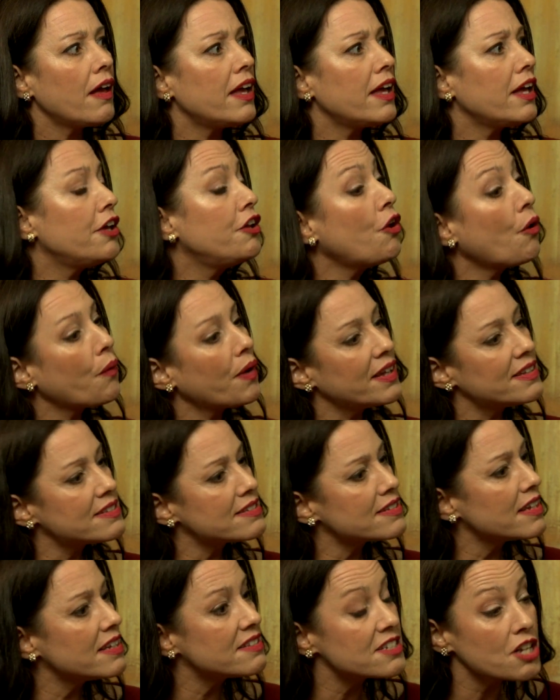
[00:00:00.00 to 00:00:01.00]
you know, is
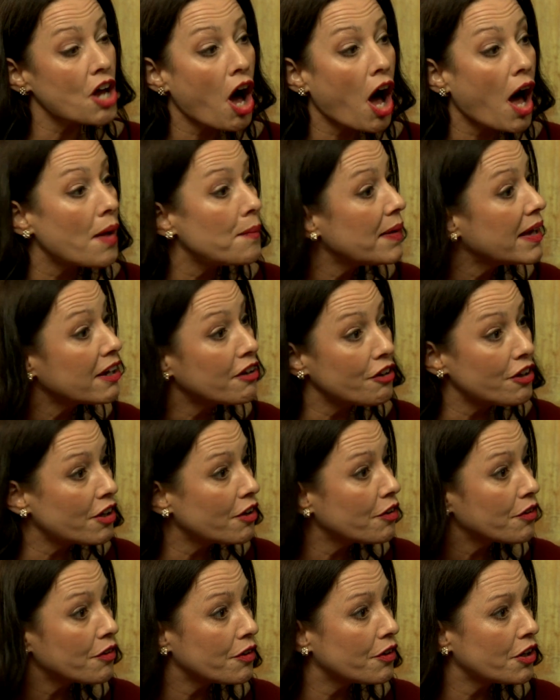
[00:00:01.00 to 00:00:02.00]
timing
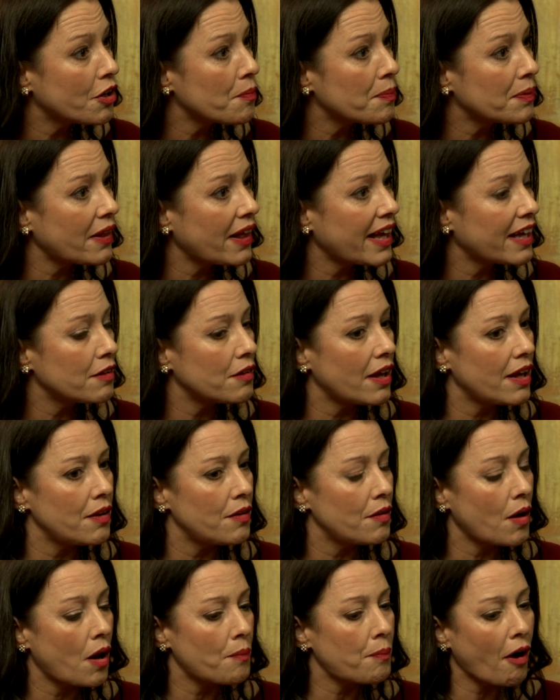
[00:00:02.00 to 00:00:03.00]
gonna play
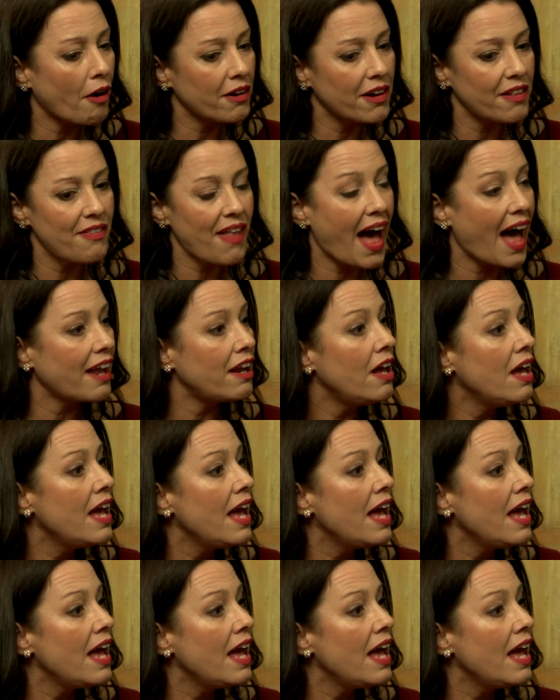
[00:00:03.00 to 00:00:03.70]
a part in that?